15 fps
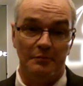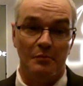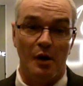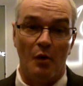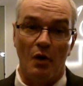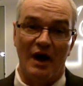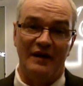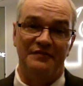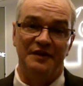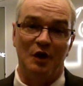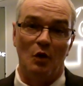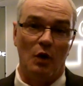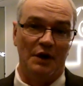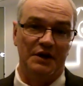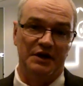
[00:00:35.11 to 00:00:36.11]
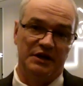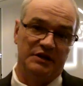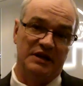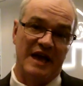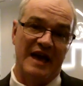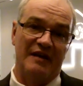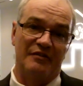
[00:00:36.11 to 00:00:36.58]
My wife equated it
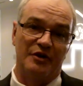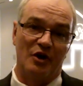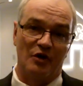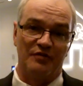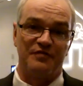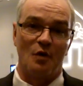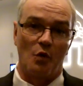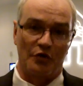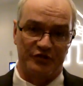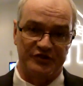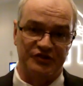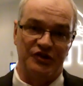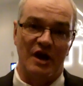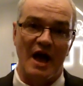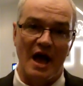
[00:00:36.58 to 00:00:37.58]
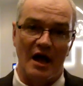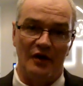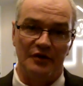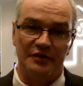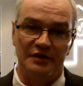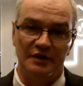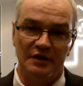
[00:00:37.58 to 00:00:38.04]
to having our fourth
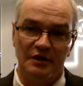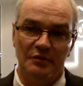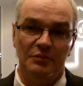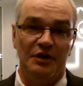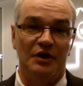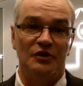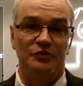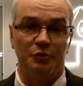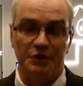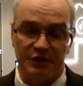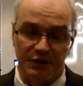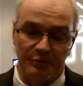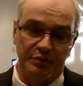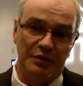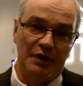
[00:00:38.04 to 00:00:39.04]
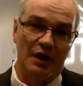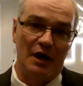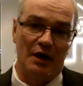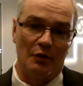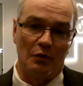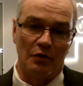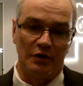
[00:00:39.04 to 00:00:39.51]
child because we did put a
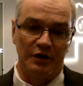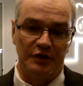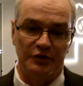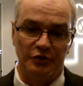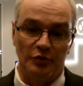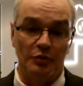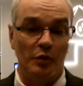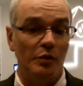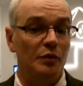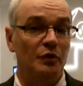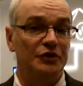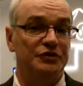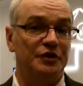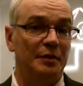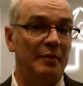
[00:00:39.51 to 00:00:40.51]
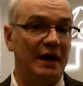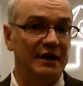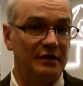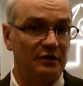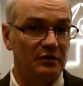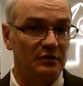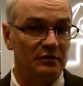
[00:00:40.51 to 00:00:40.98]
lot of work into it. But we went to the
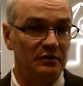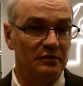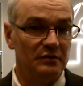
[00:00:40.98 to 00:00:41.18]
banker.